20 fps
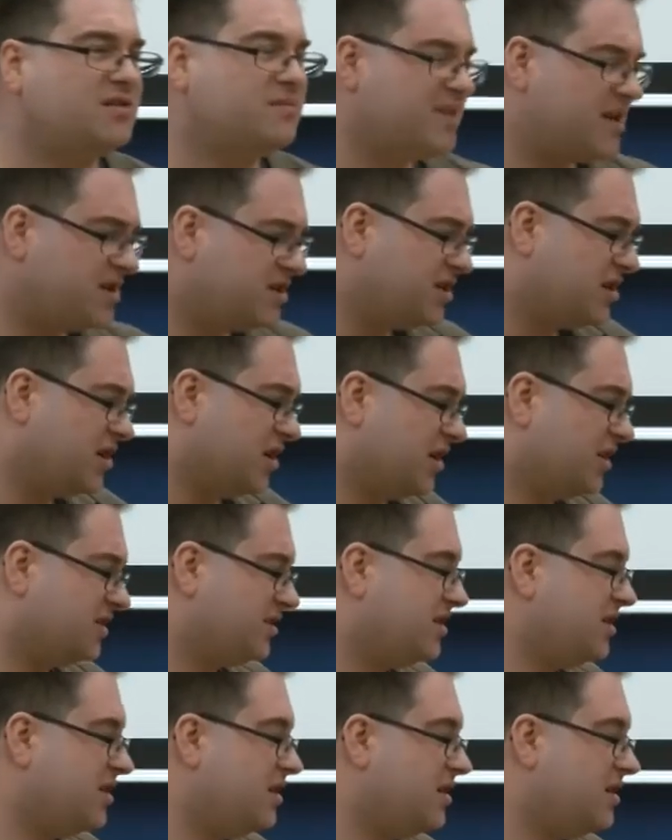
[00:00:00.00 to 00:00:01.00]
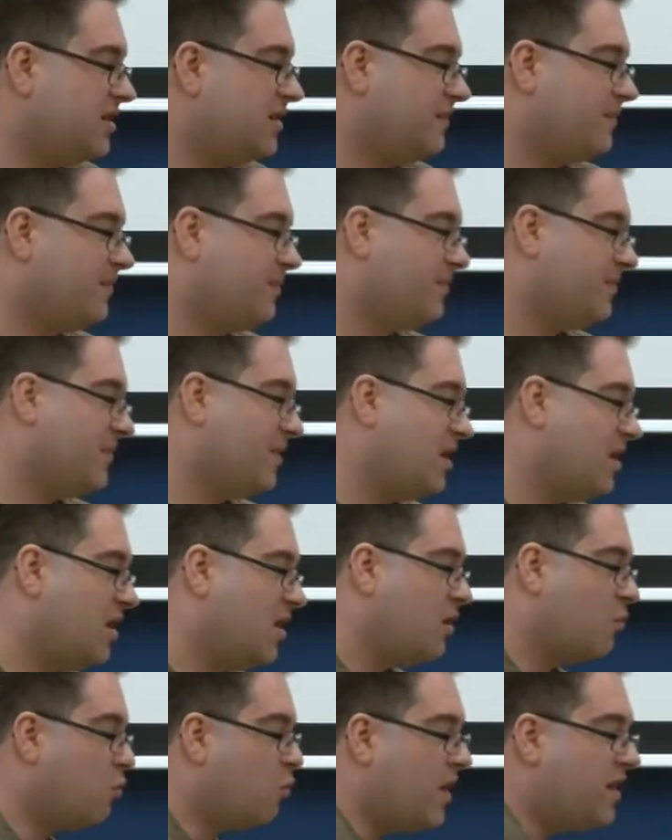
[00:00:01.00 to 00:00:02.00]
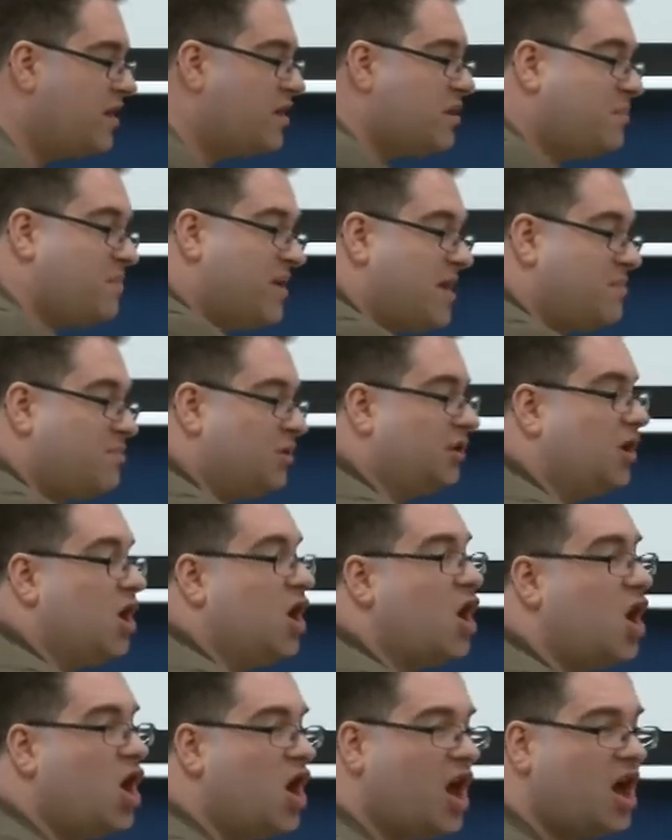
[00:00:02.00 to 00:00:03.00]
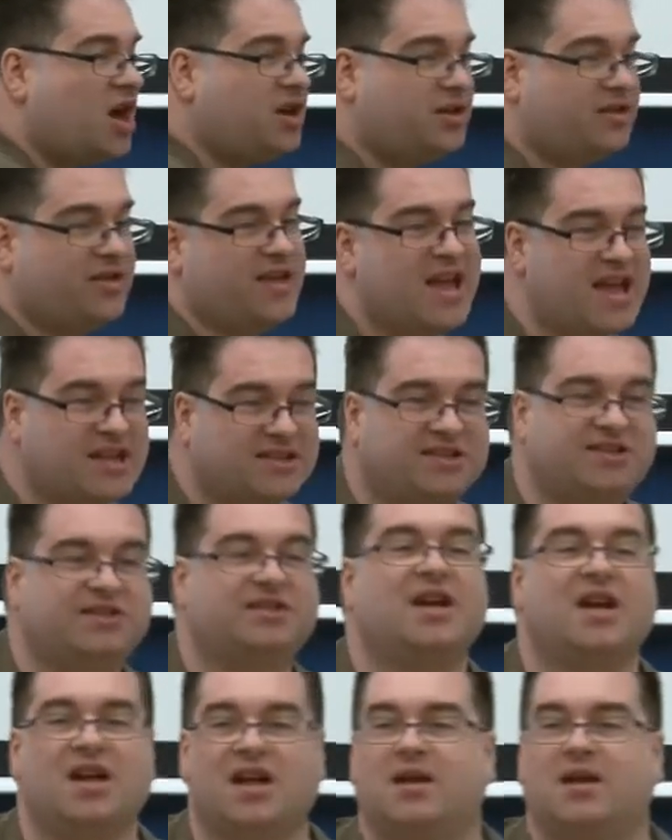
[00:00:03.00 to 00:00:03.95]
at Pentecost. When the people heard this,